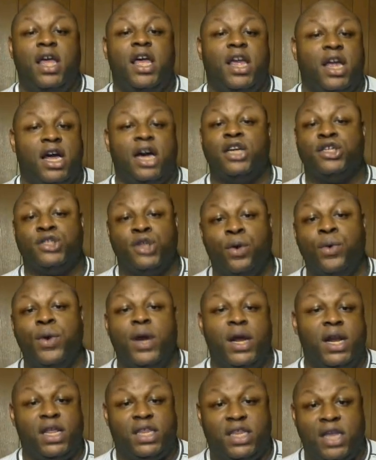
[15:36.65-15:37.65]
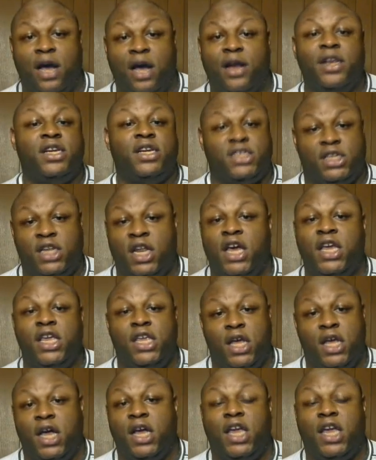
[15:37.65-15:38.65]
because you really thought this little
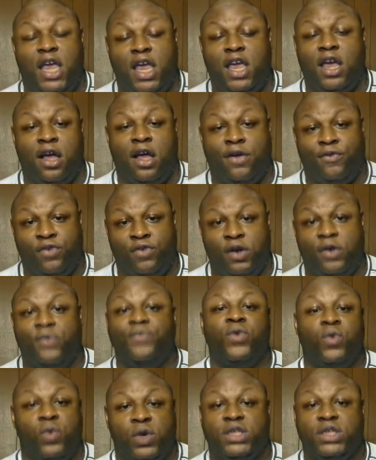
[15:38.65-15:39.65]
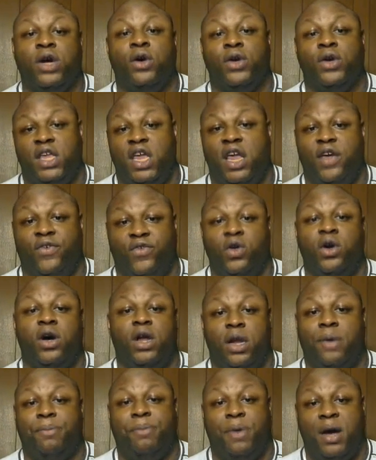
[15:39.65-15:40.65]
young heifer was going to give you an
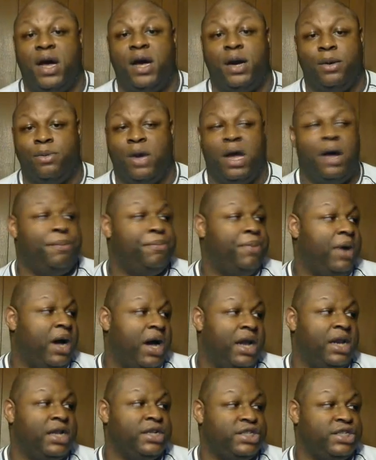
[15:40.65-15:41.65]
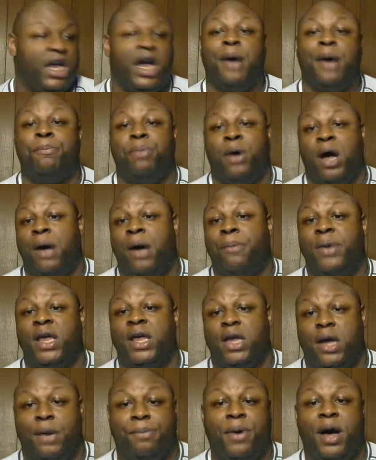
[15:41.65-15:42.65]
apology, a
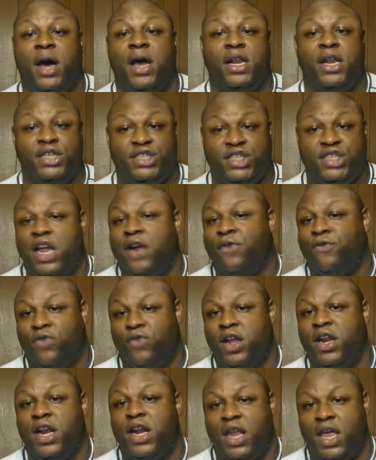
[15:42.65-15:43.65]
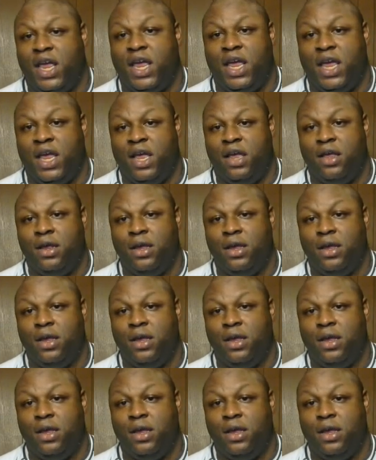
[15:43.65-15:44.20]
public apology in front of that,